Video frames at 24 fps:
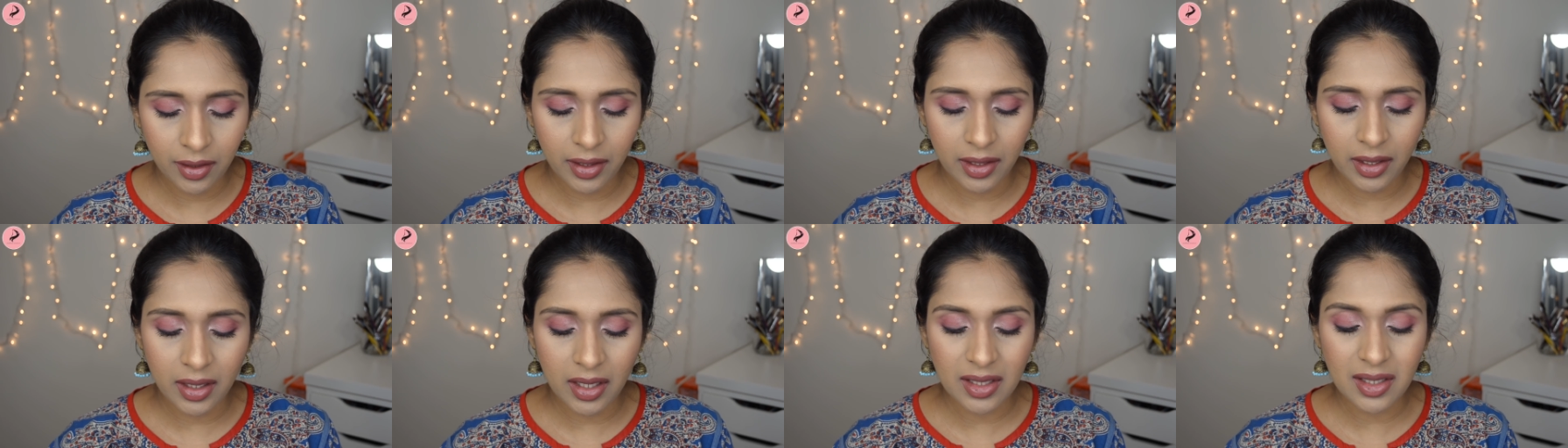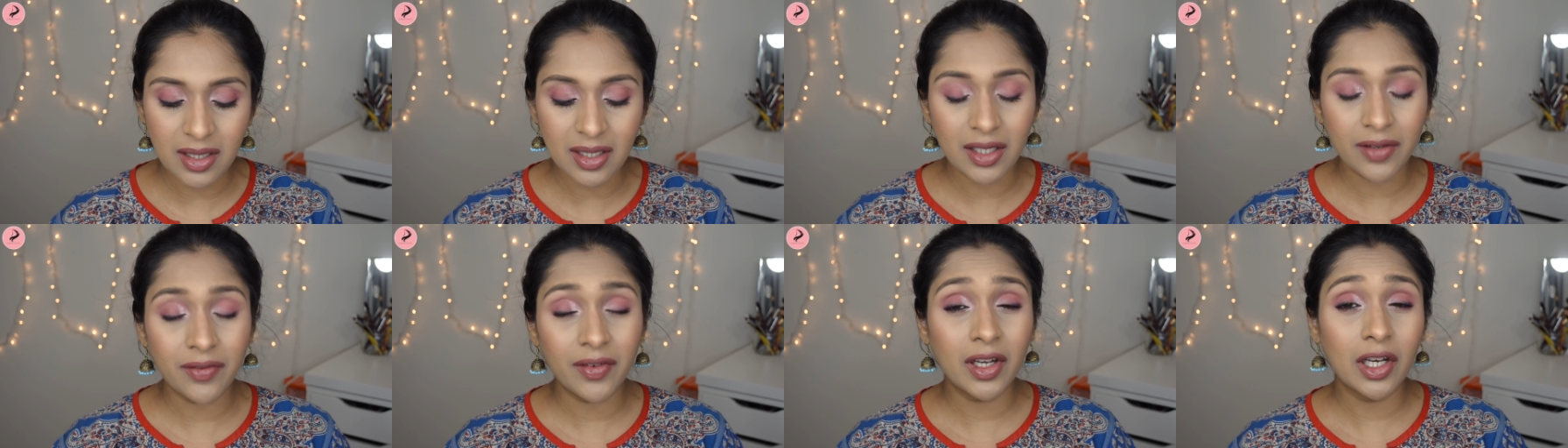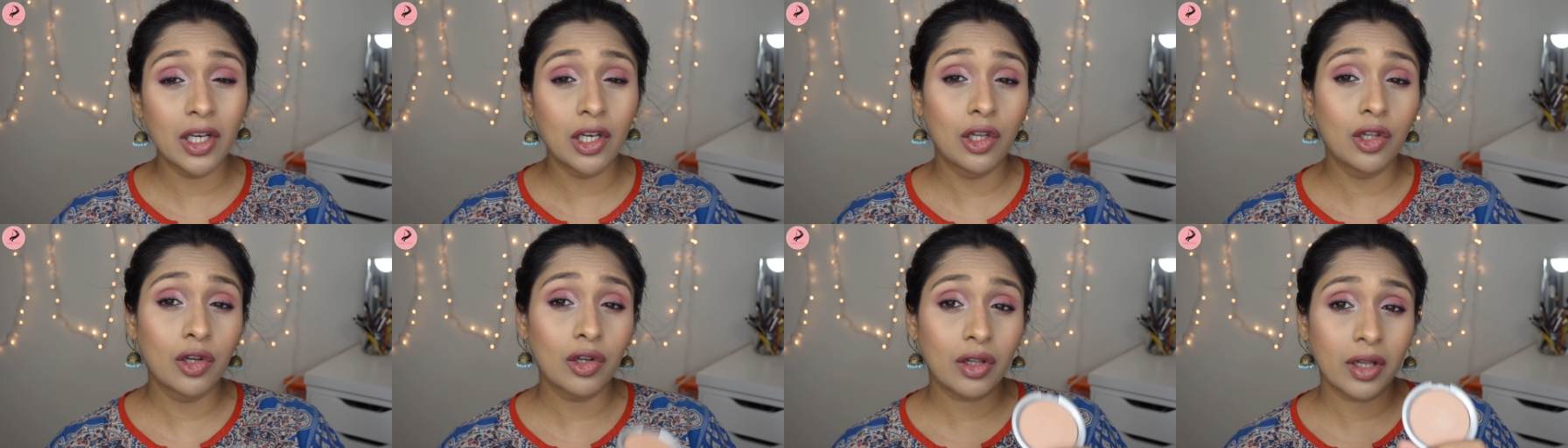It doesn't
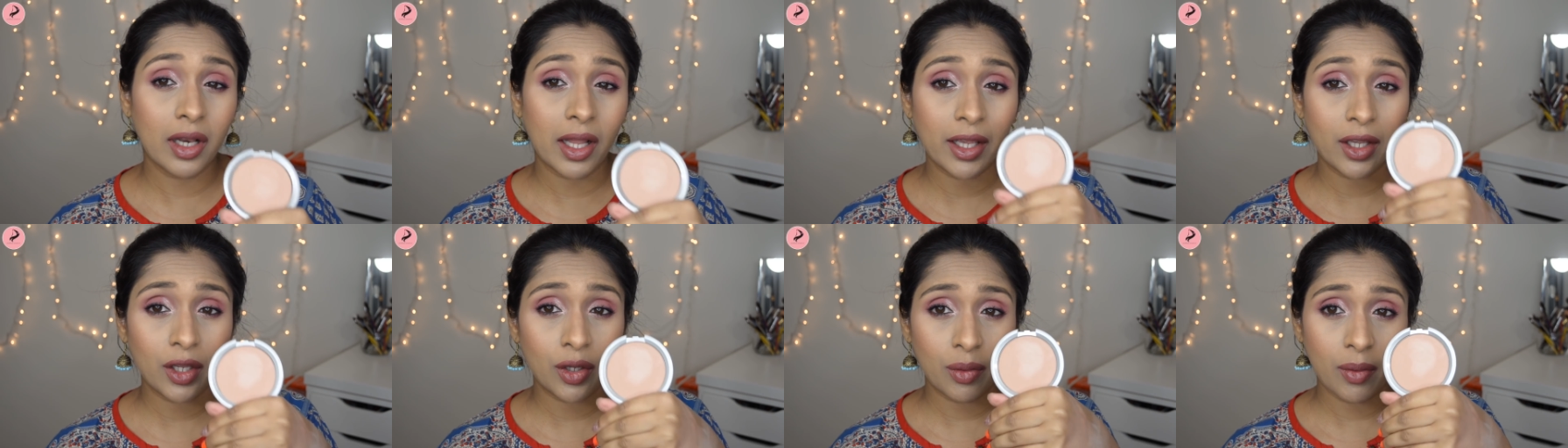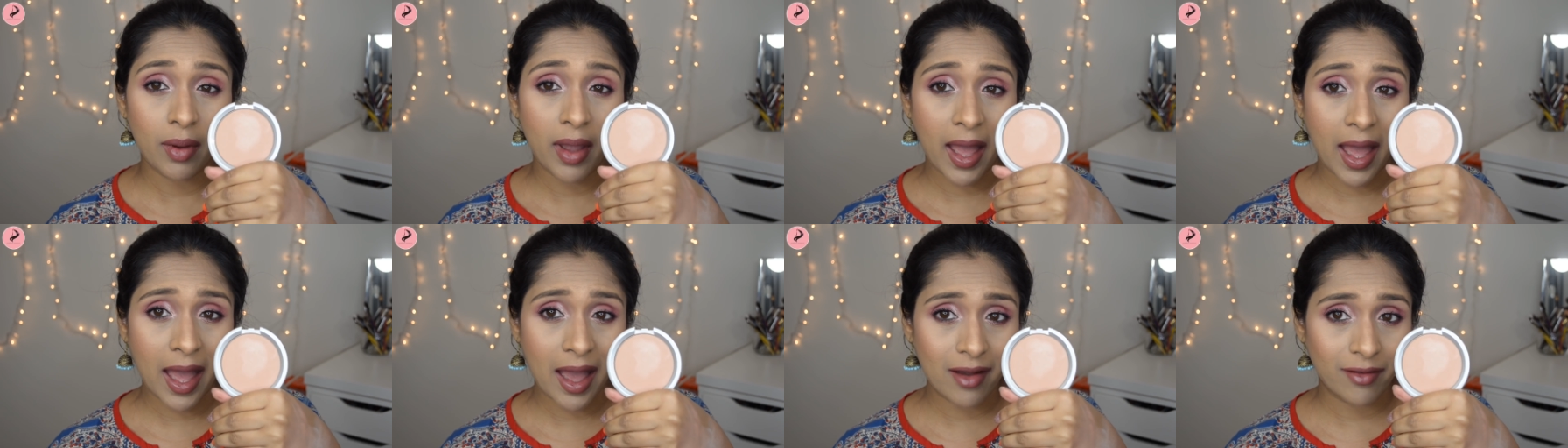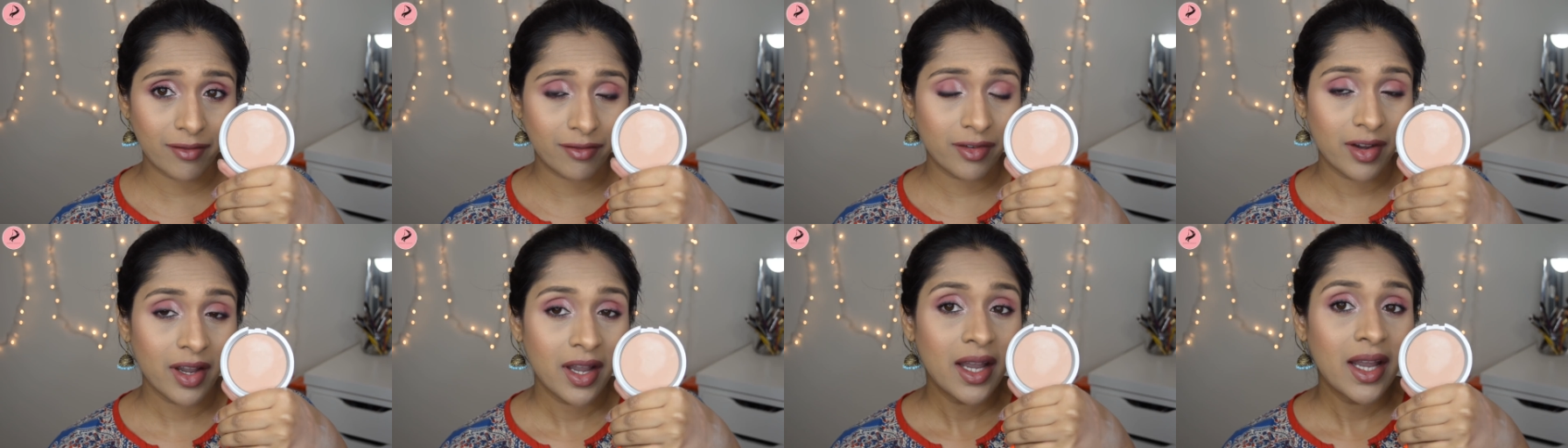even look like you have
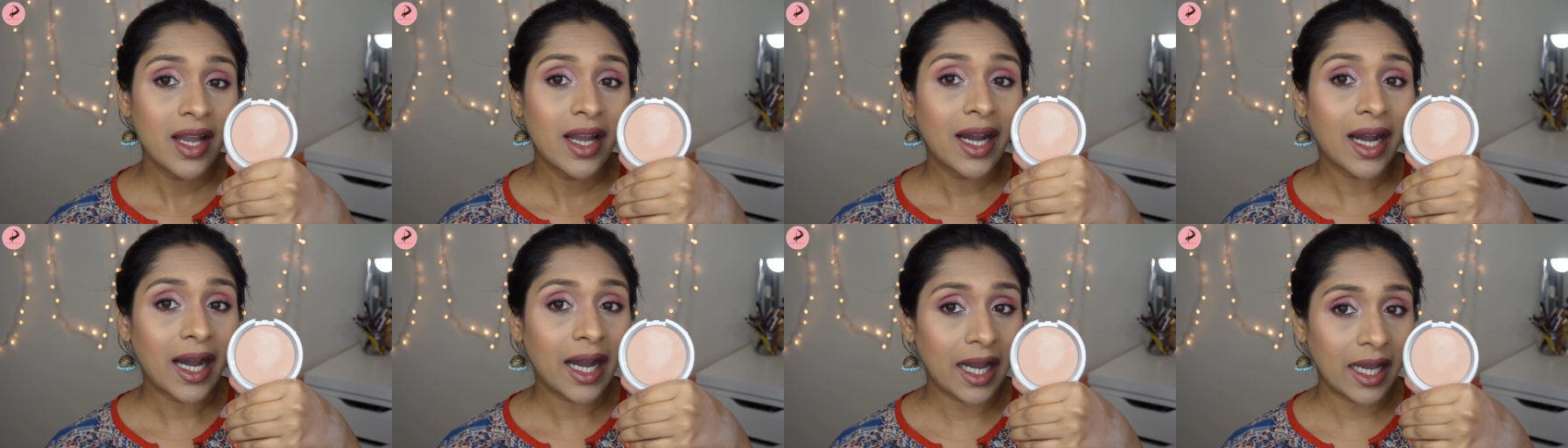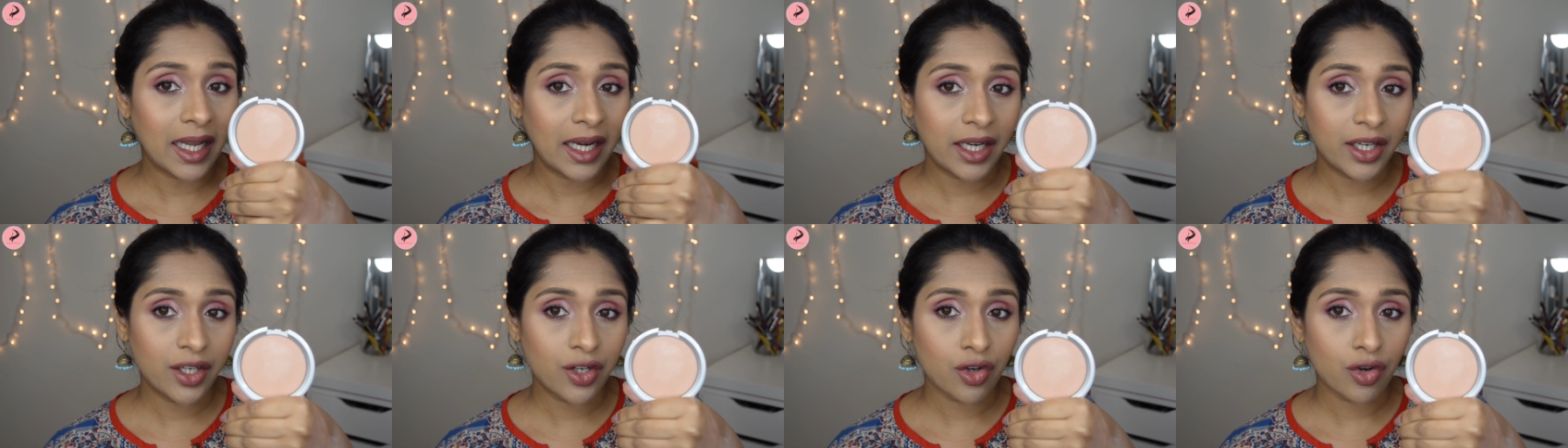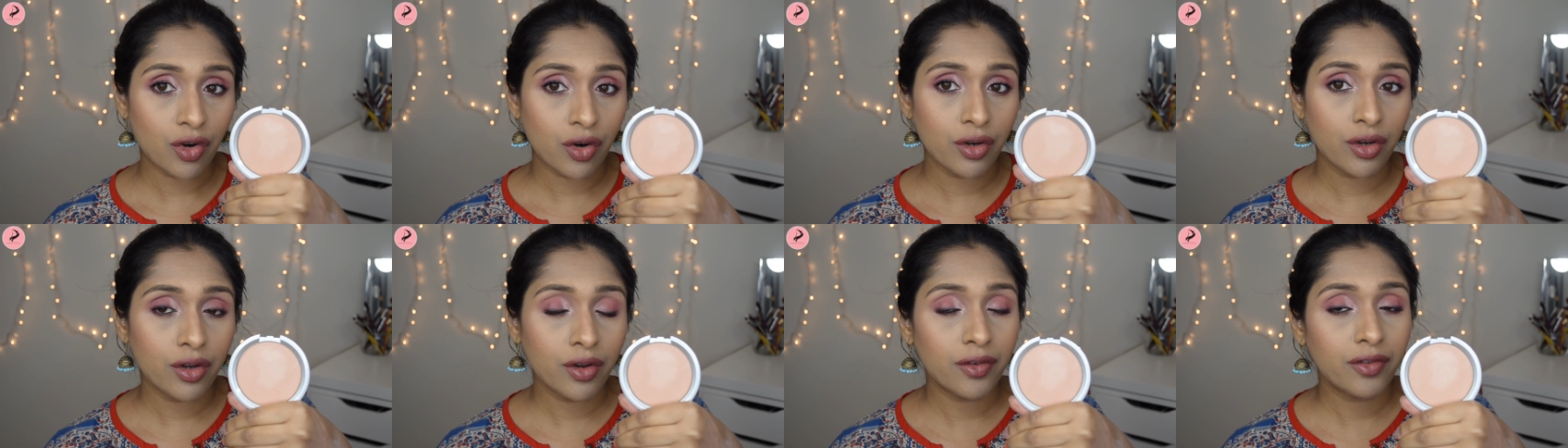highlighter
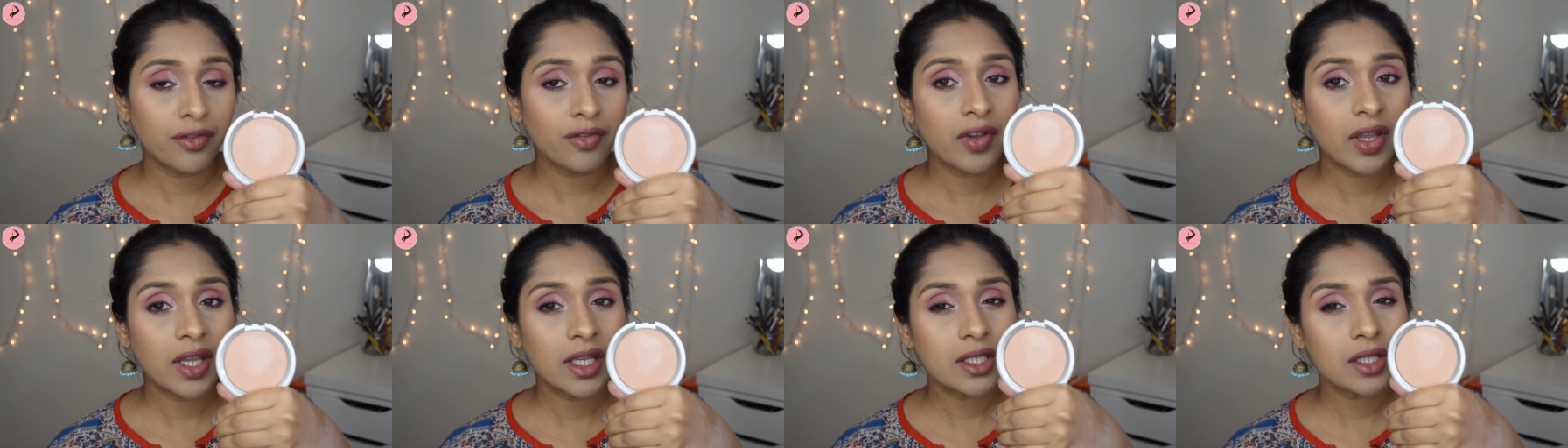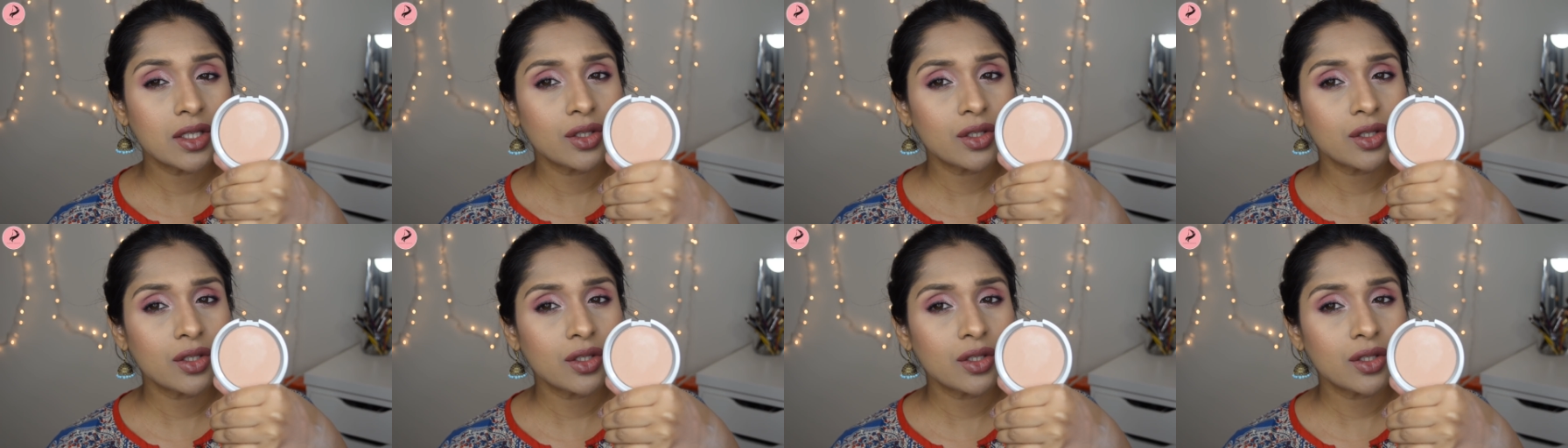on your face.